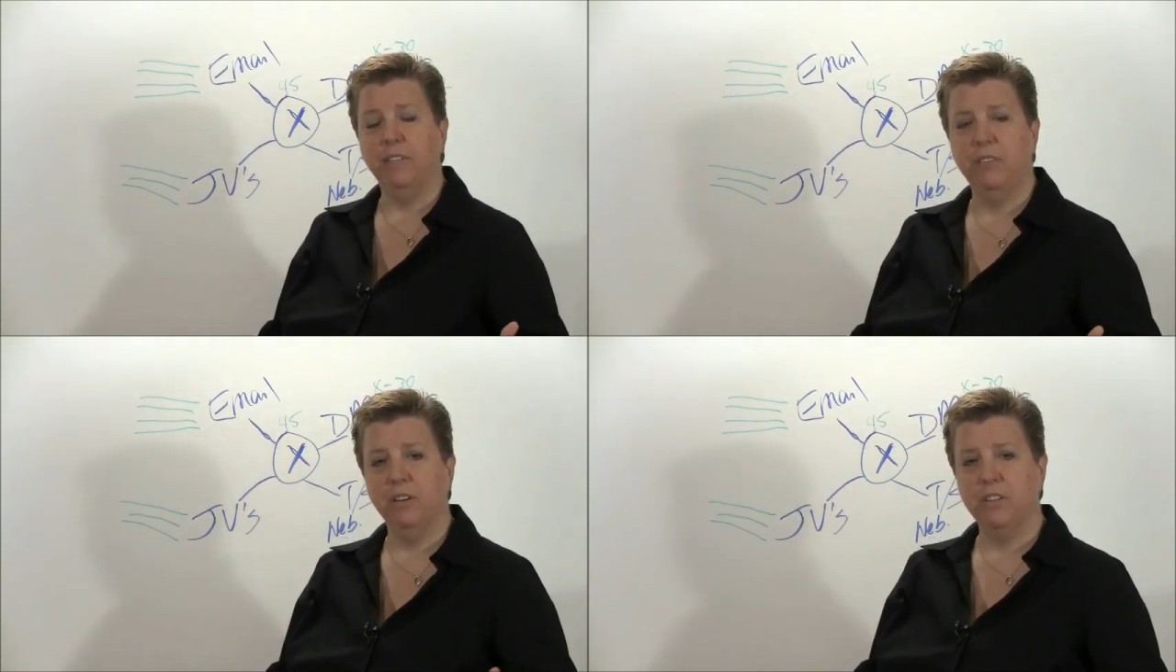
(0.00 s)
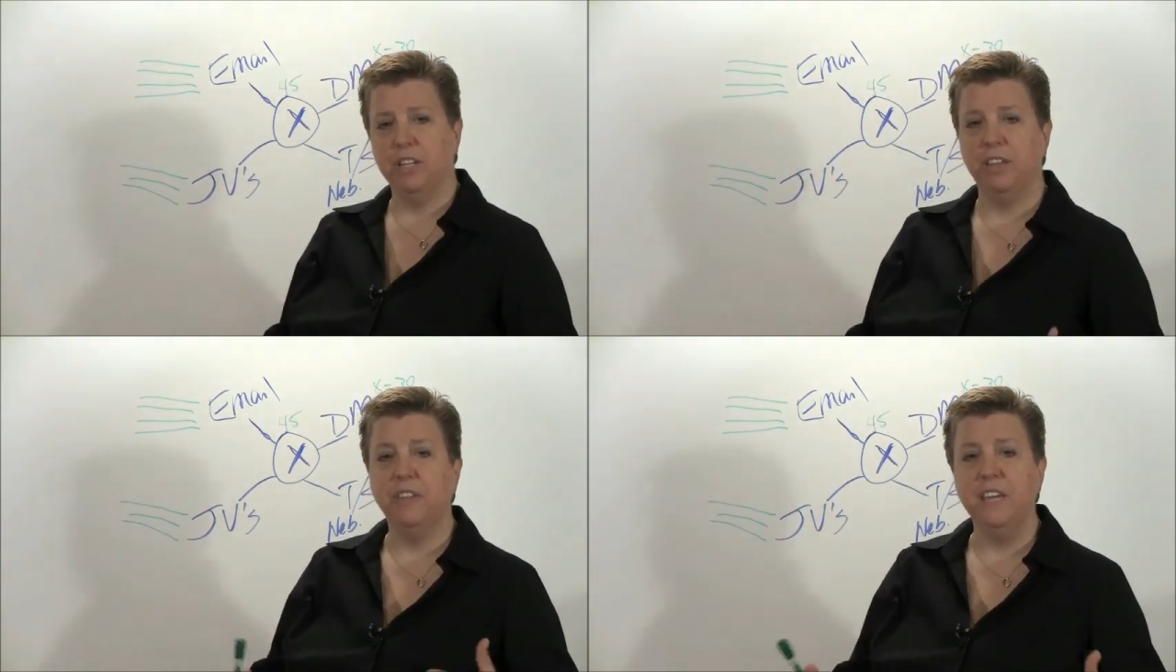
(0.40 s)
If there's
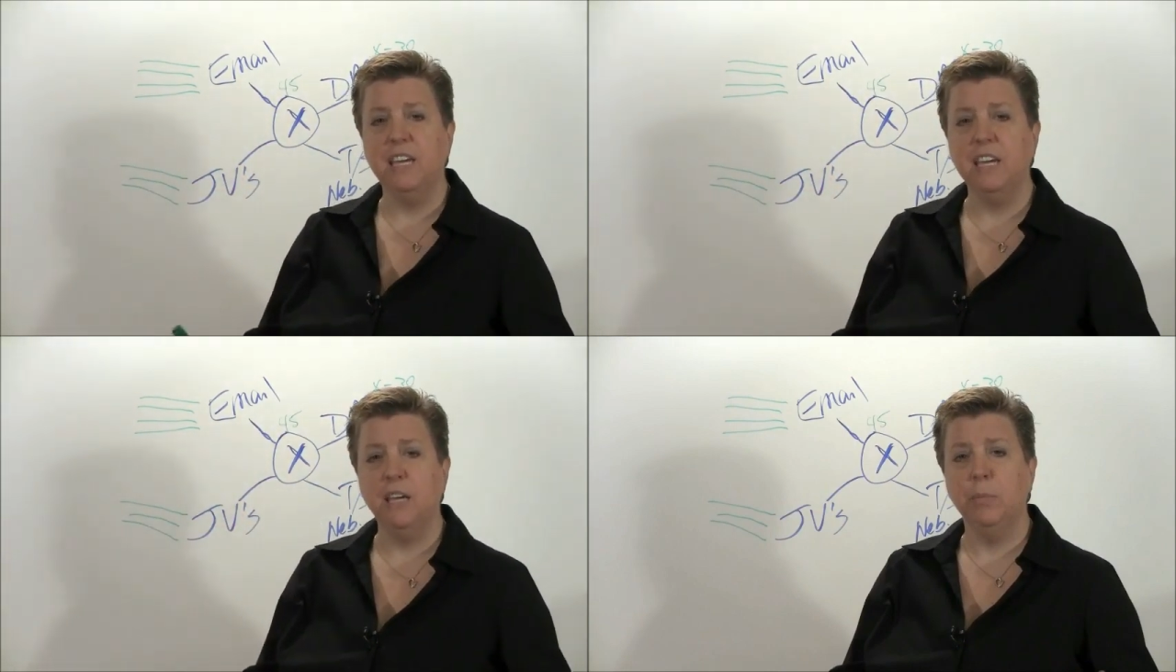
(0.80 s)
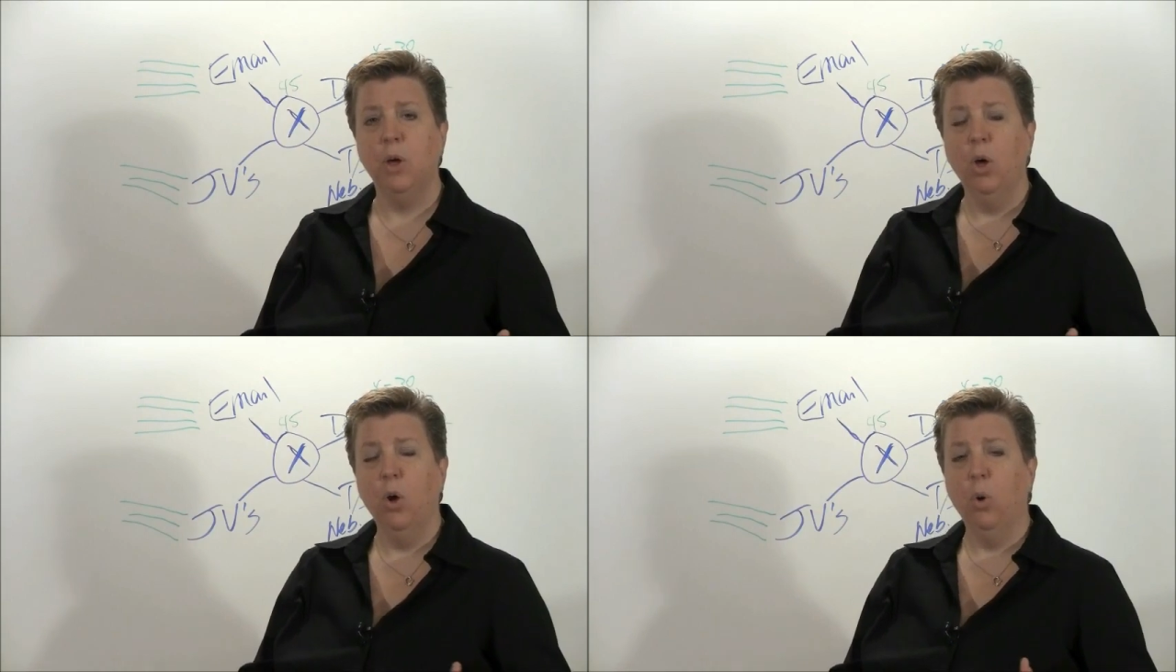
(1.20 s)
a theme
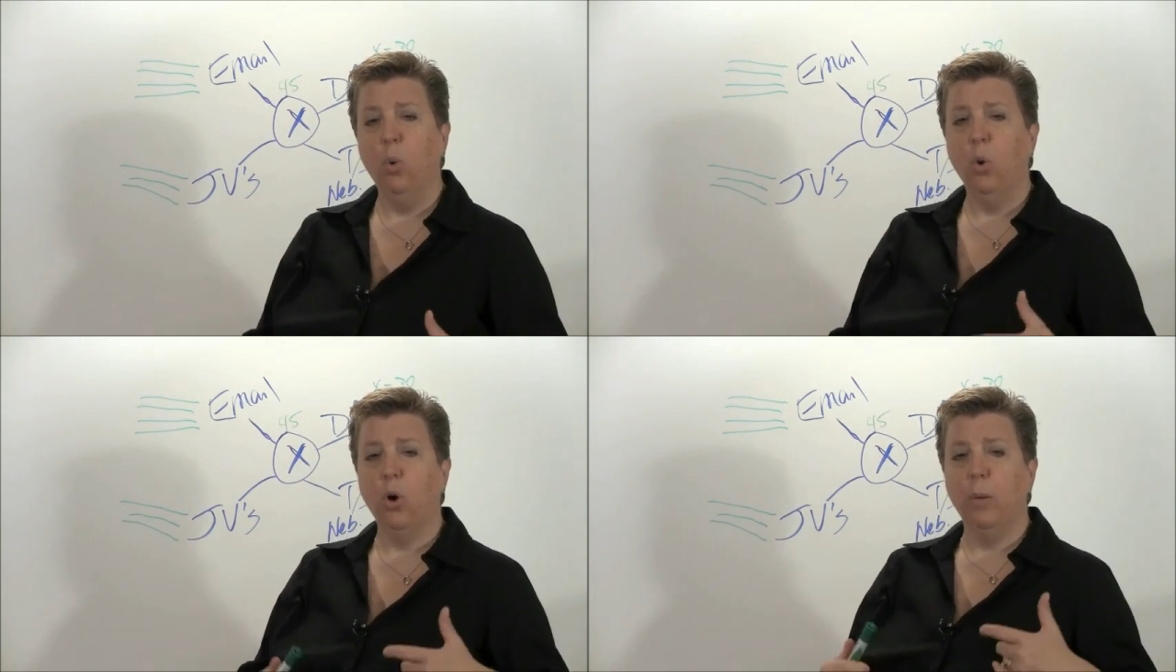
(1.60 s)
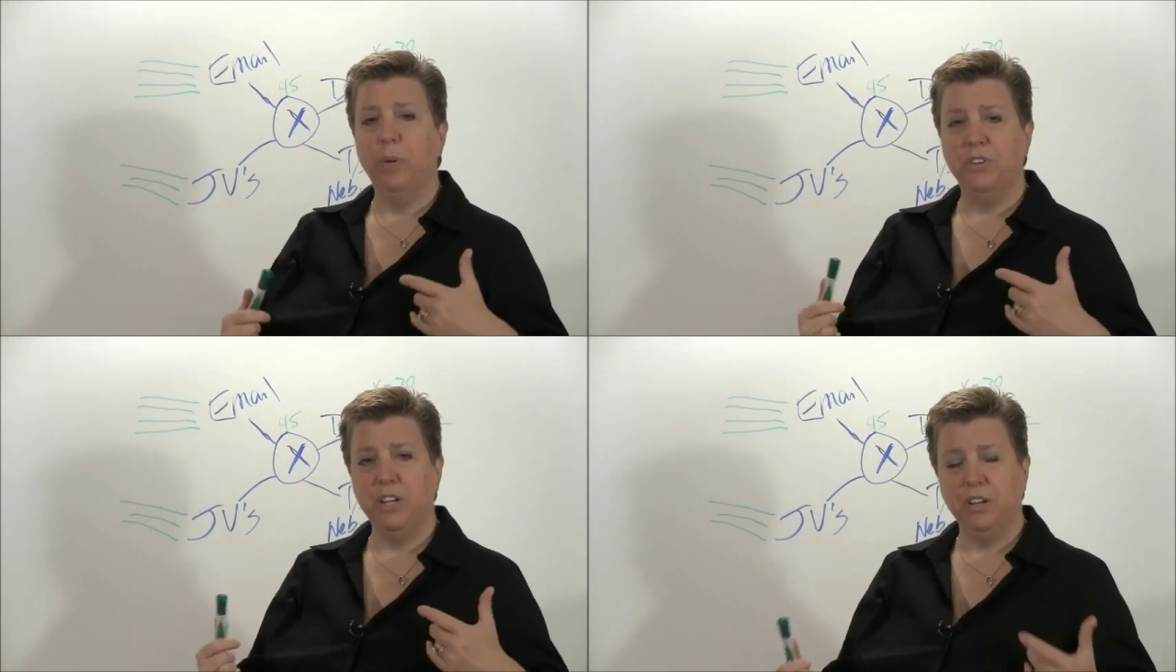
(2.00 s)
or a
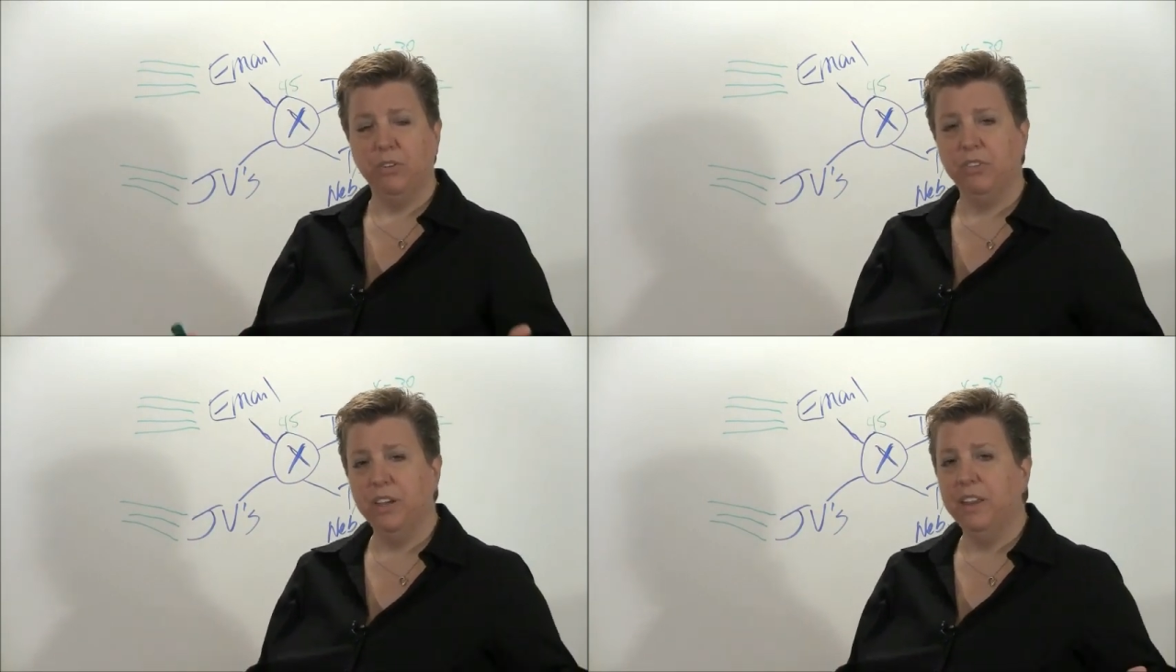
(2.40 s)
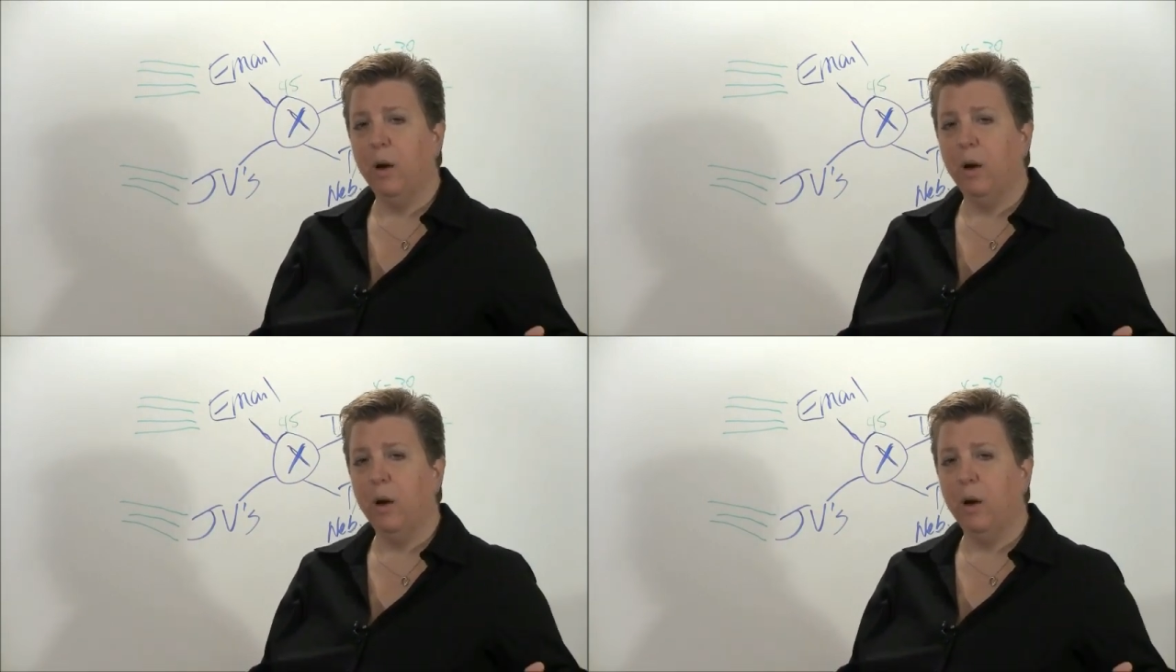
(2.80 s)
particular thing